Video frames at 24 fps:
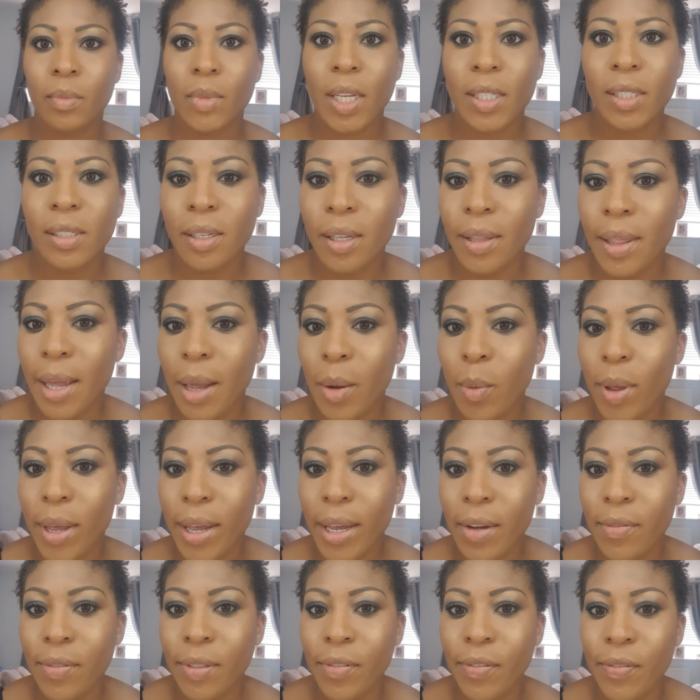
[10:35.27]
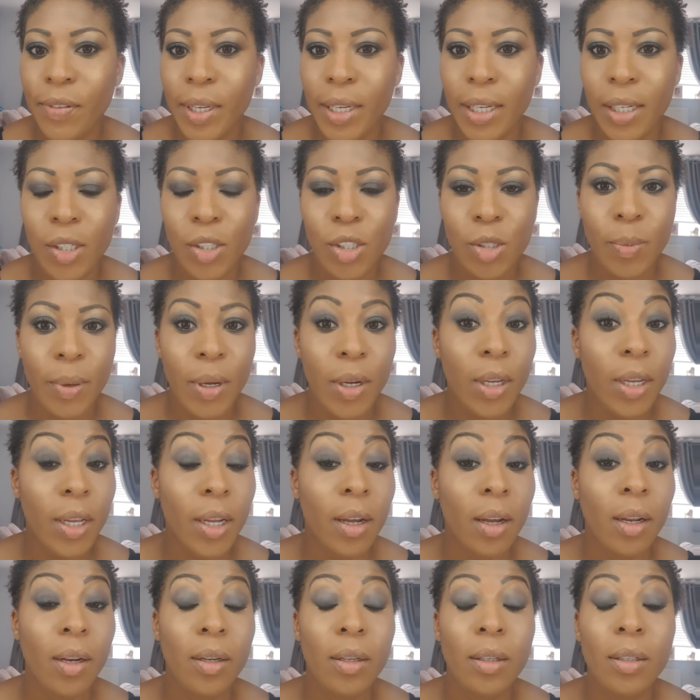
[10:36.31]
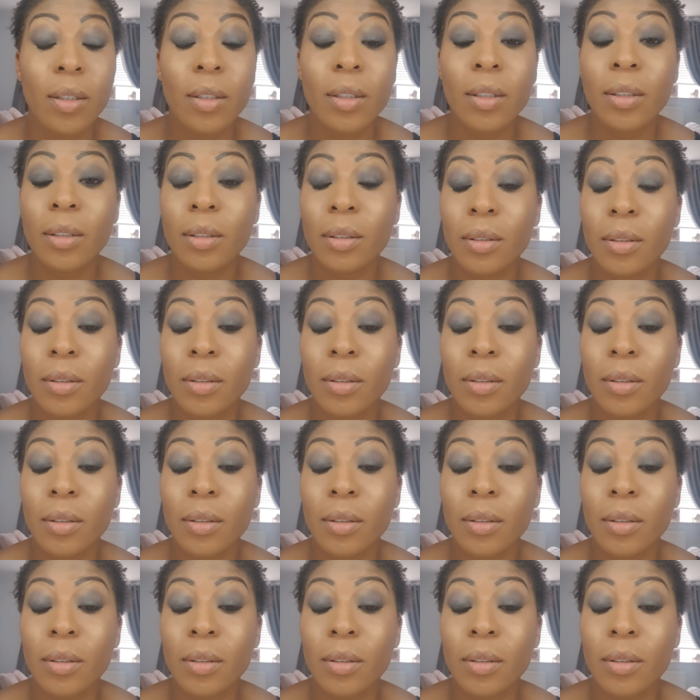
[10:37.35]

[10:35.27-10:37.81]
So there we have the finished smoky eye look.